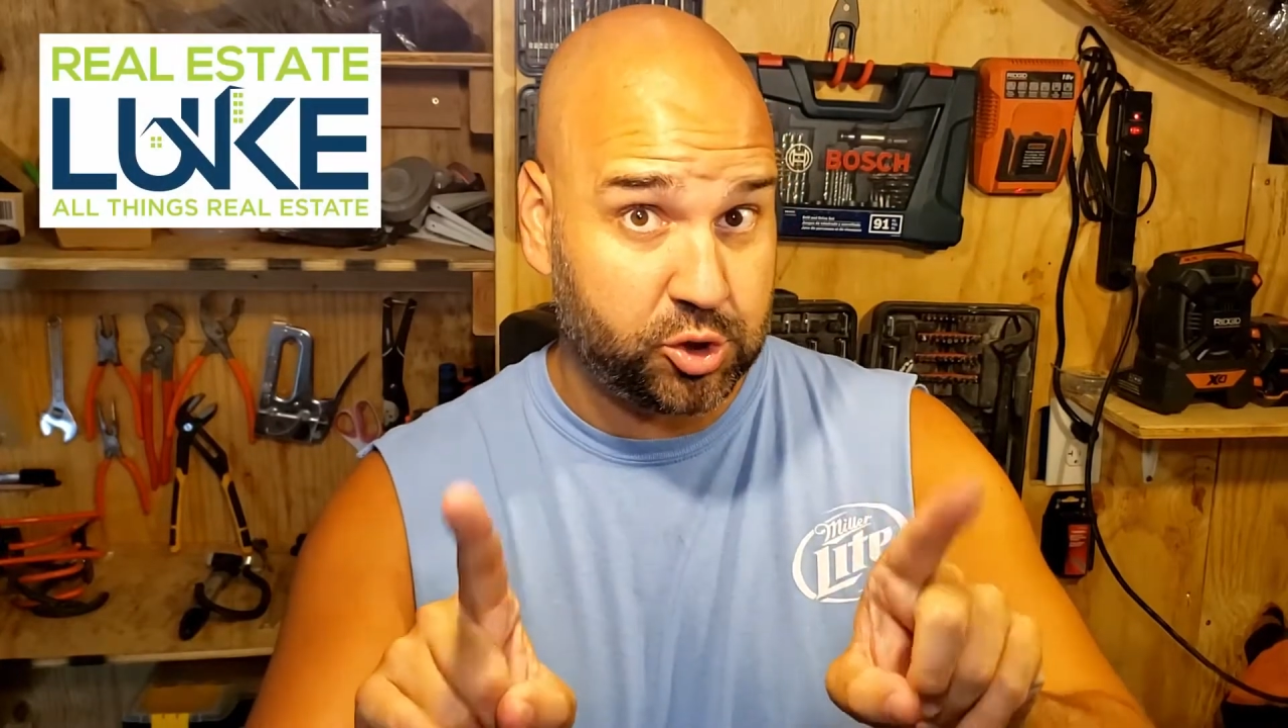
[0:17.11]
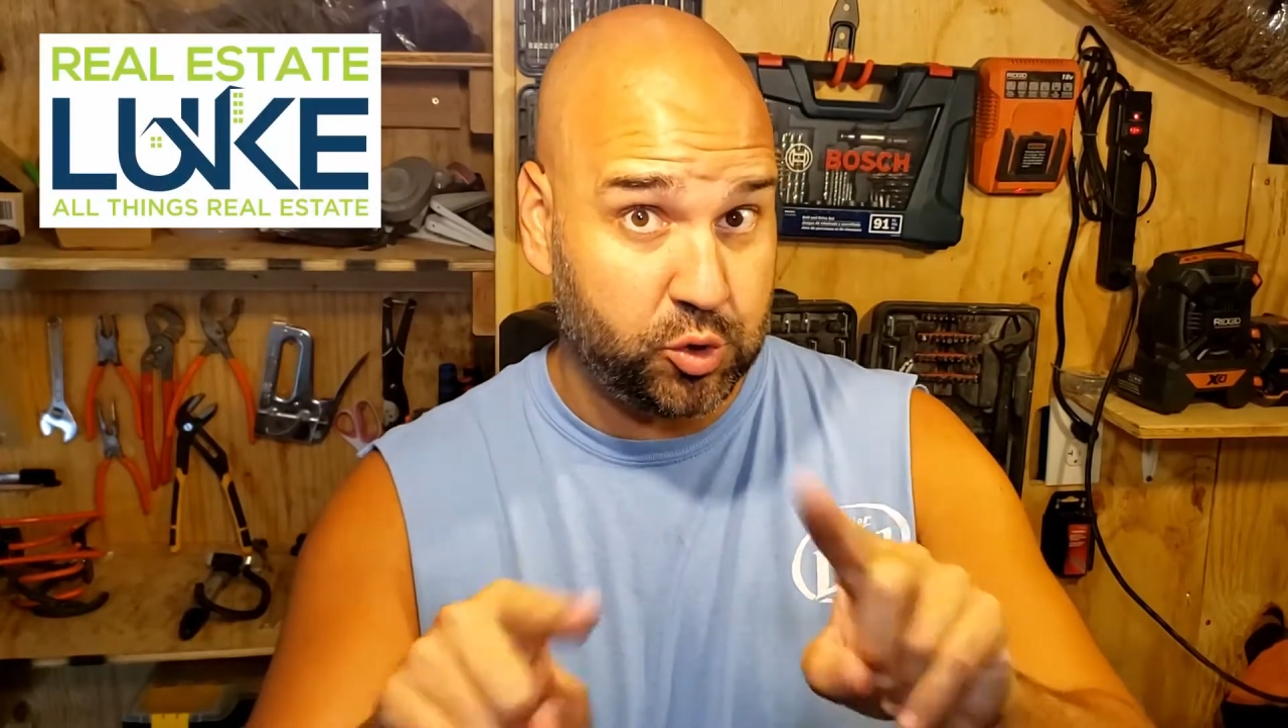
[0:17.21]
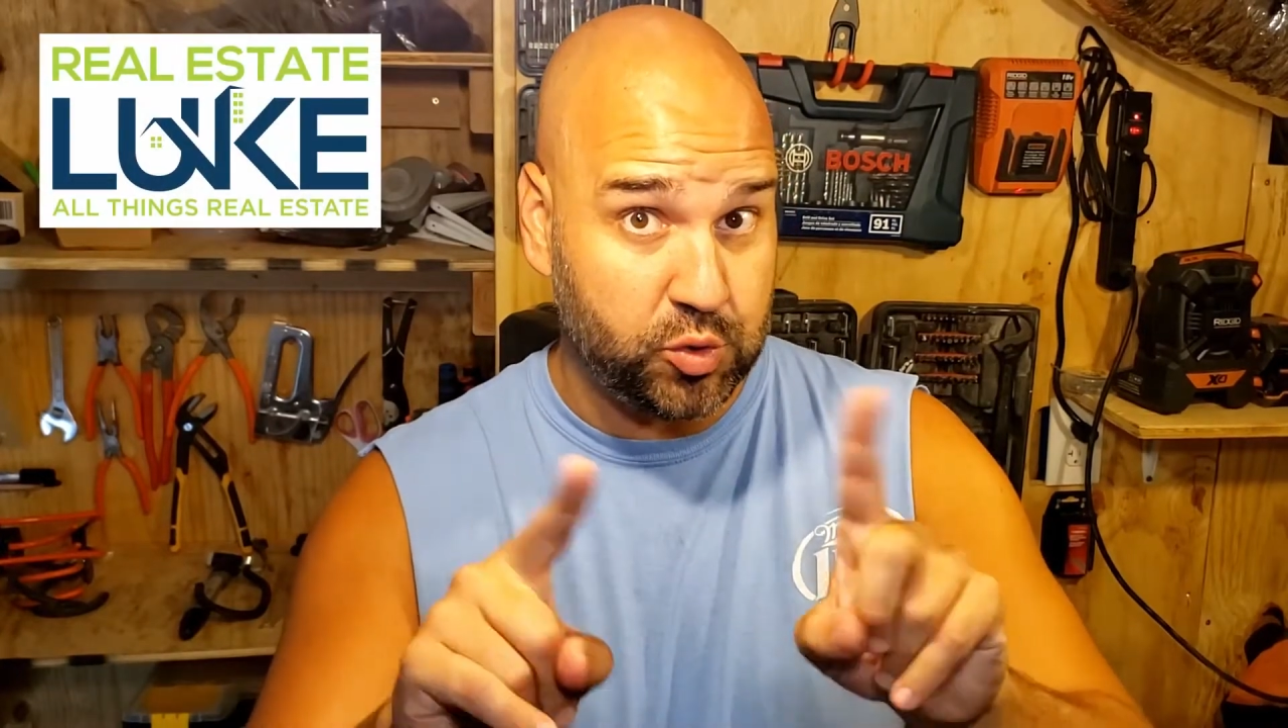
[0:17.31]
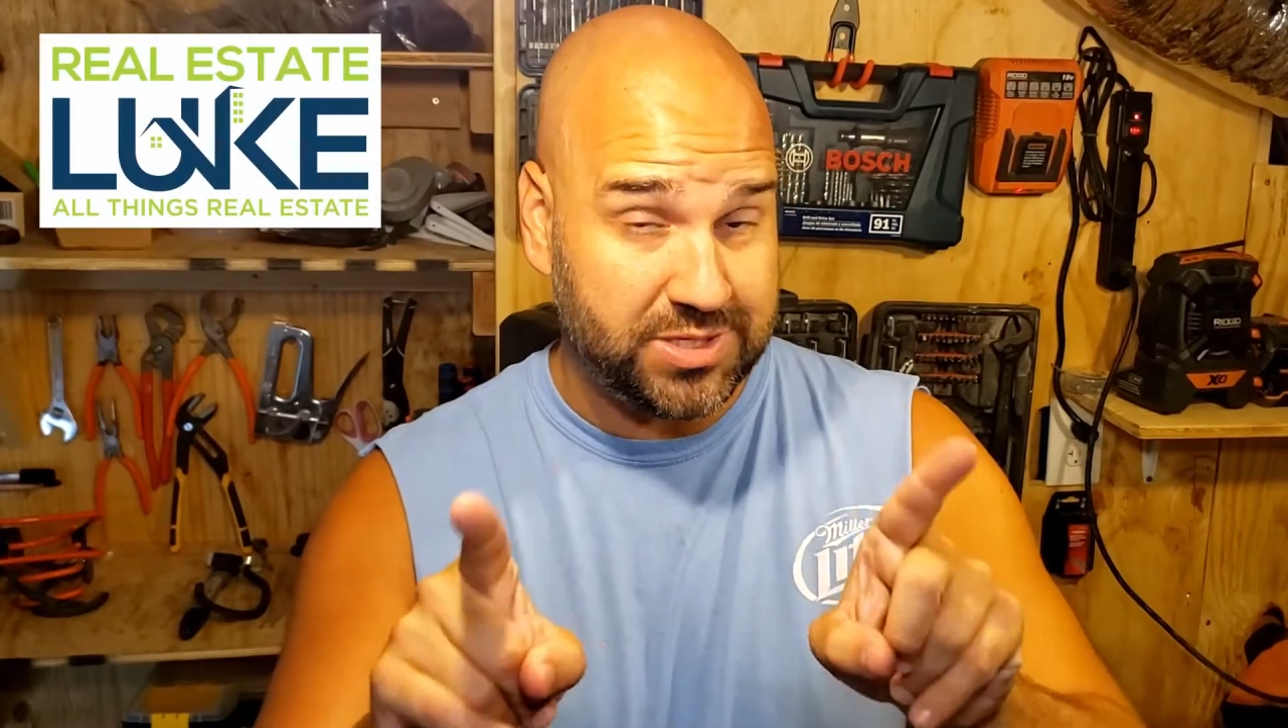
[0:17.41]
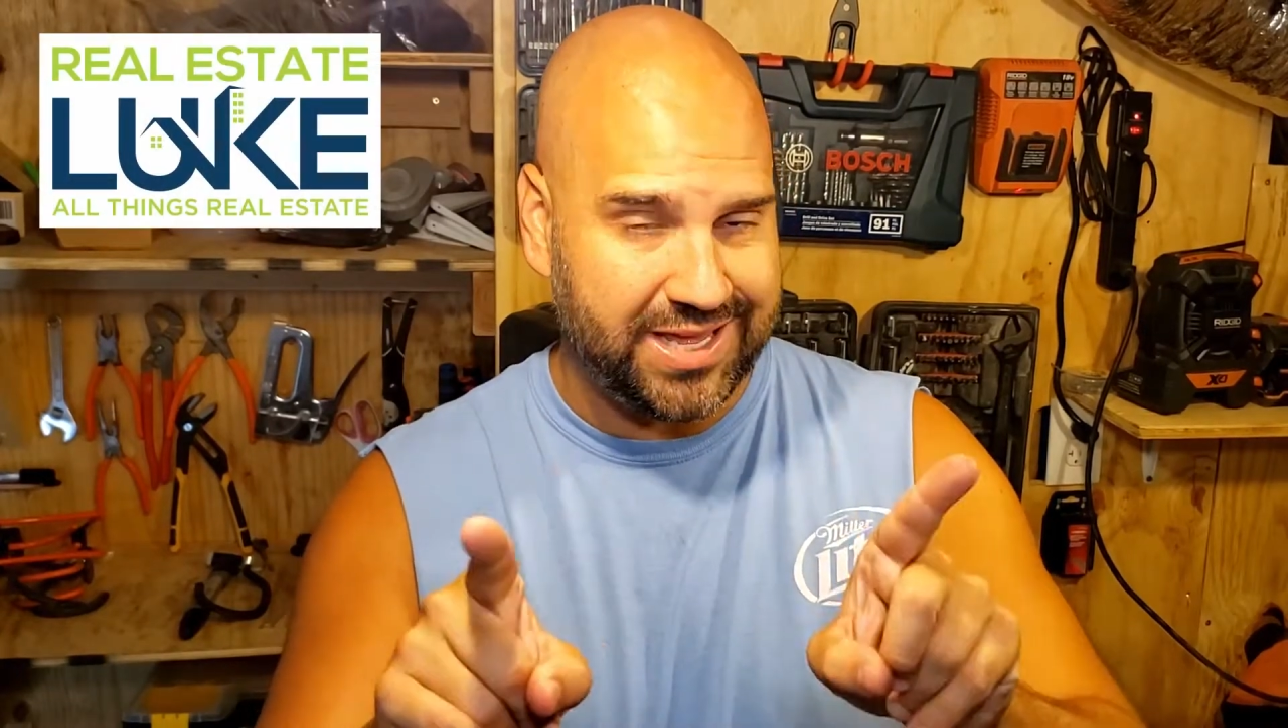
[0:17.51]

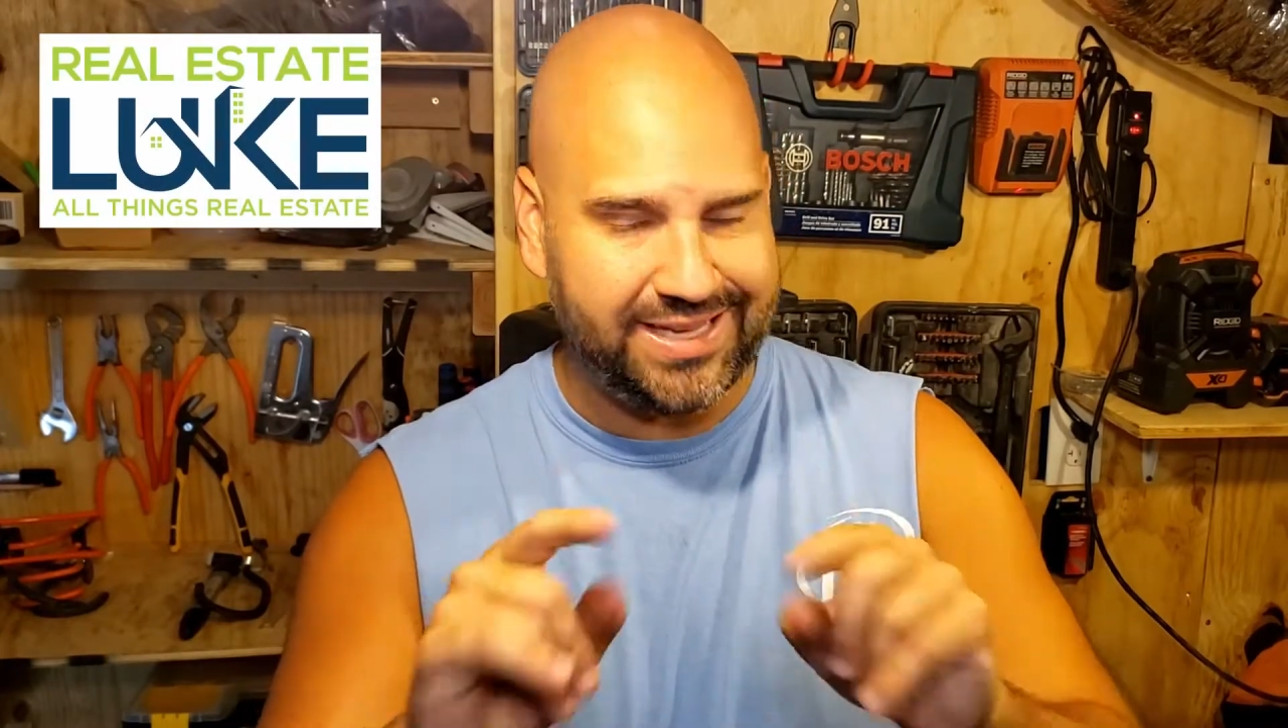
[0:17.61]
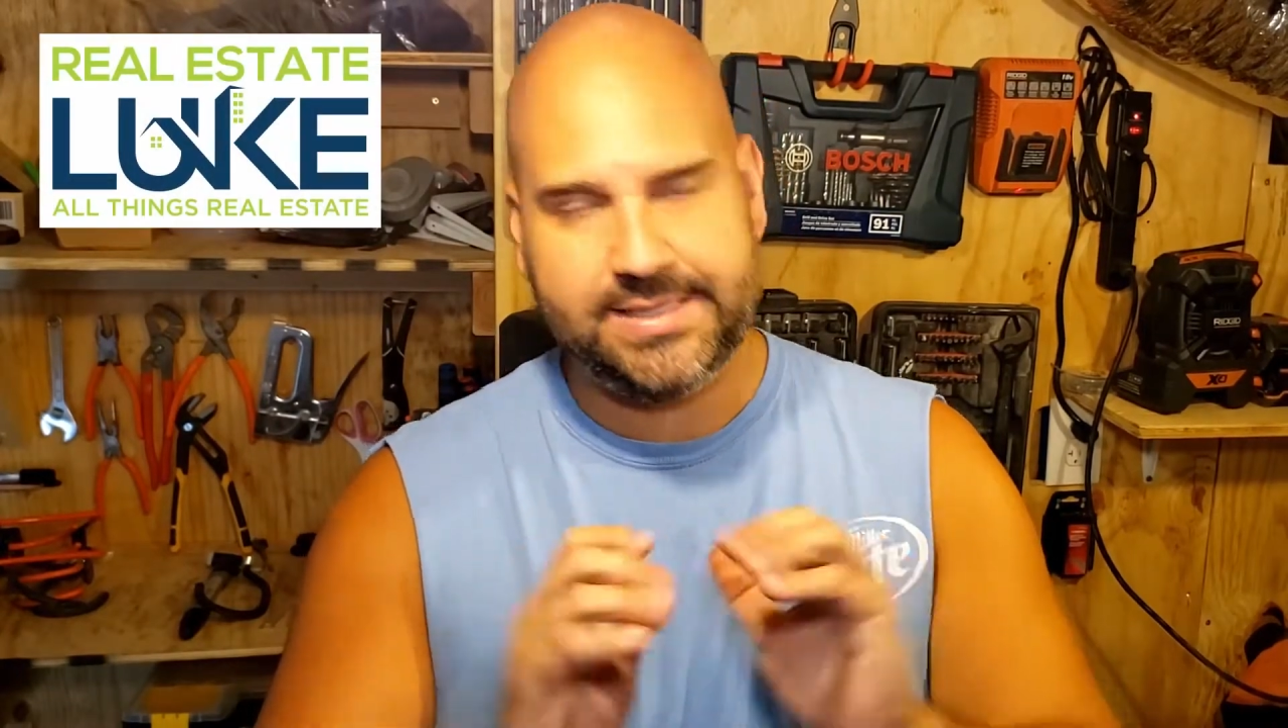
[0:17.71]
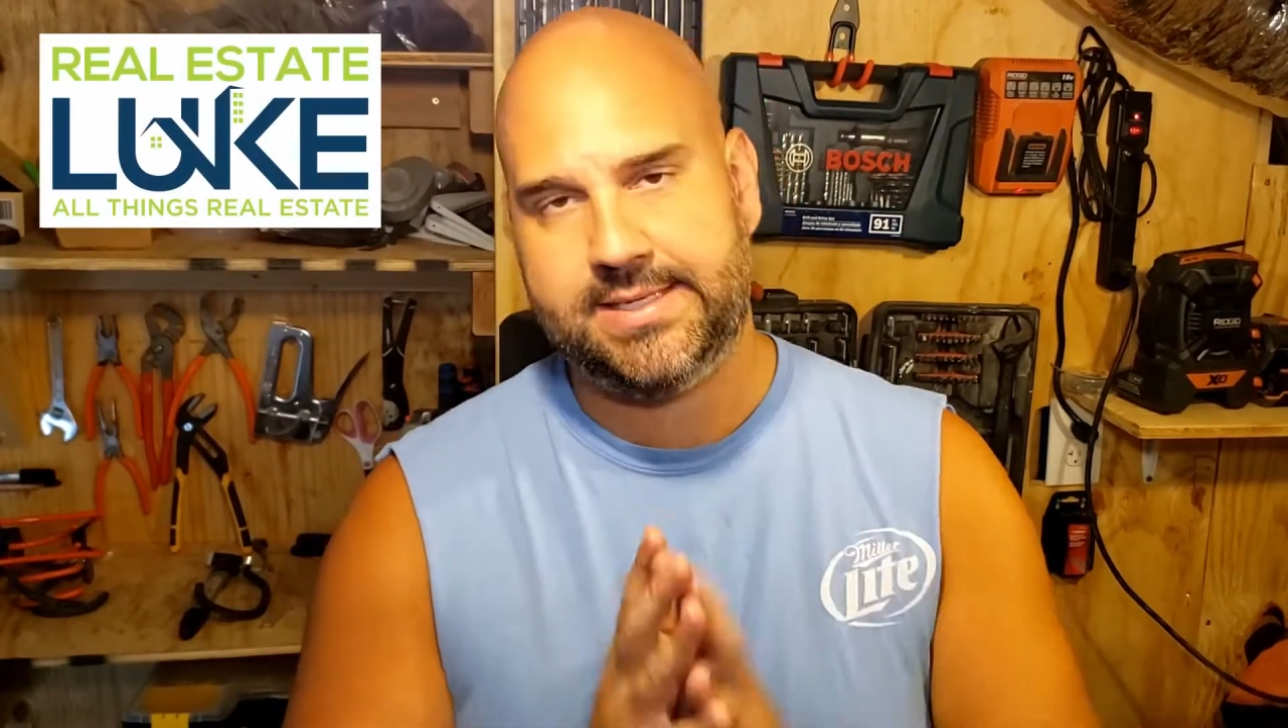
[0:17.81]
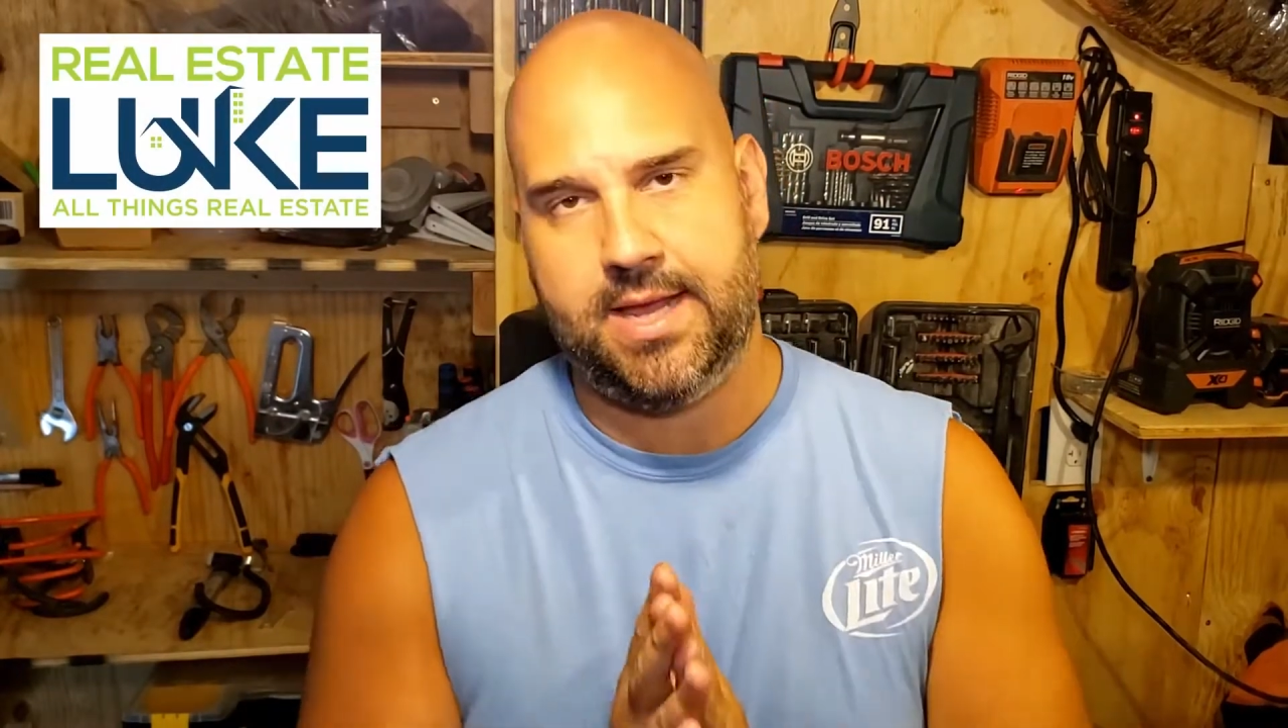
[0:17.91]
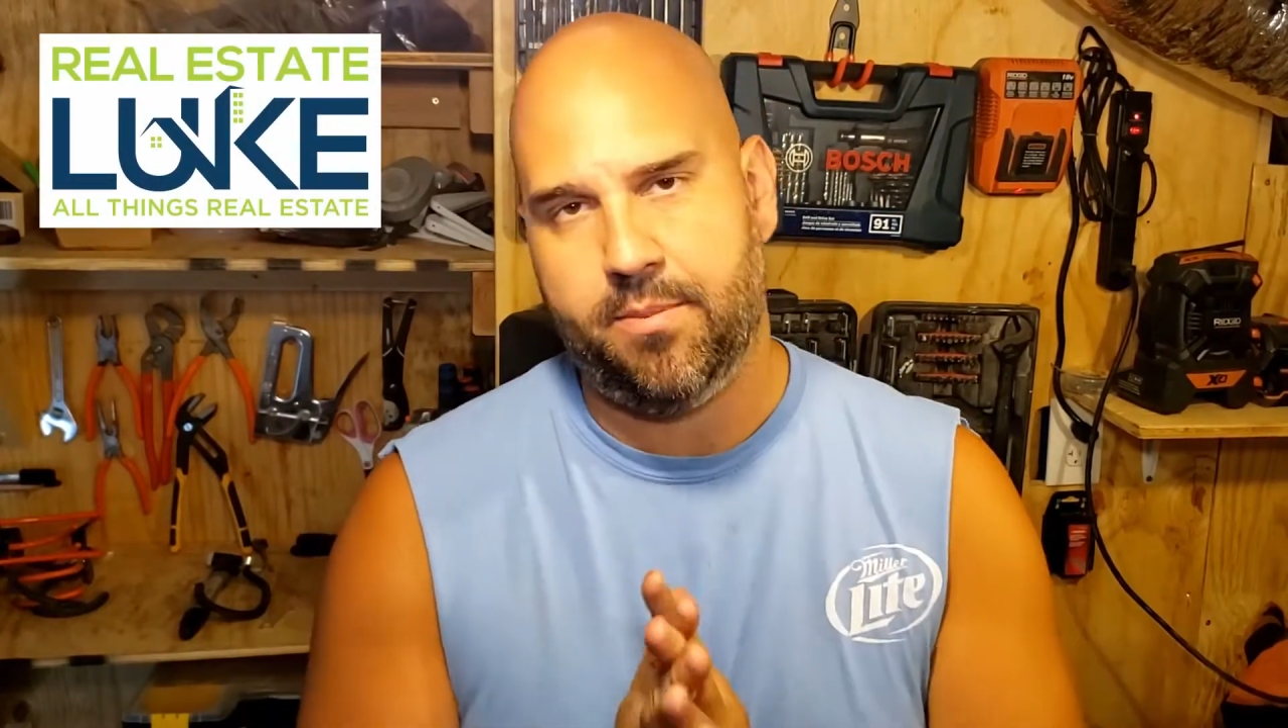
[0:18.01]
Tuesday
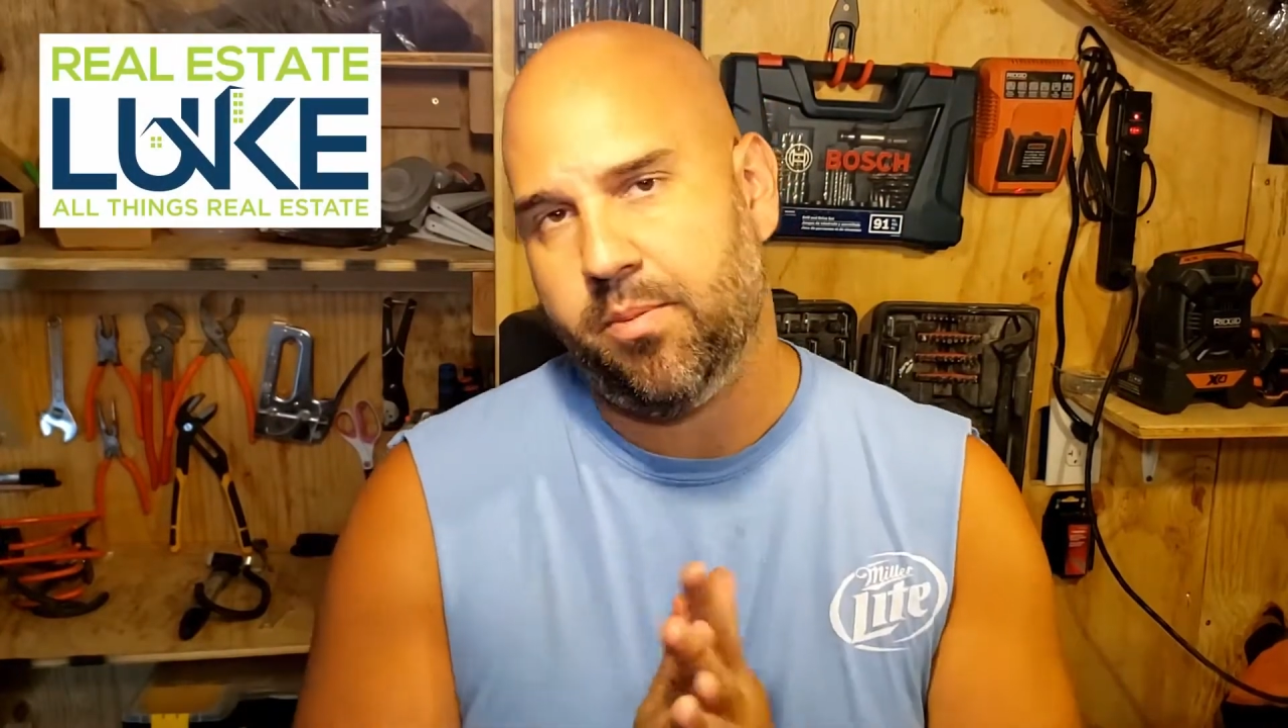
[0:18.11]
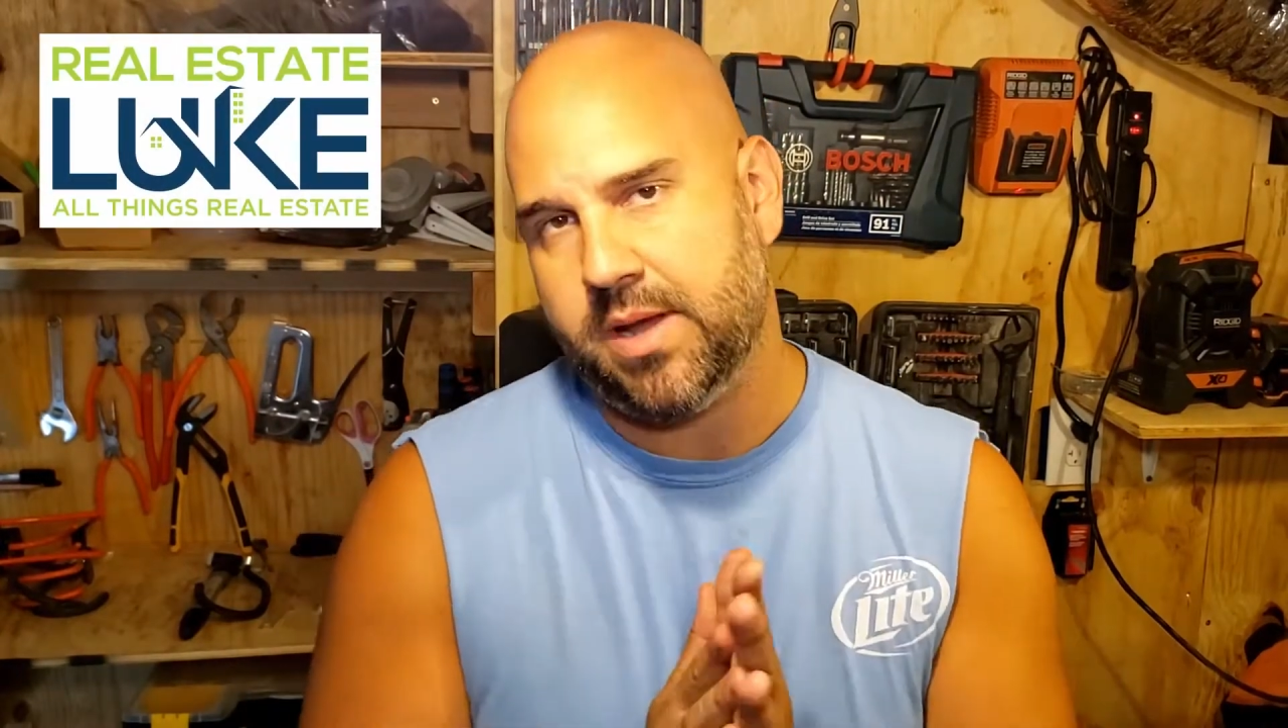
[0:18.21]
Tip.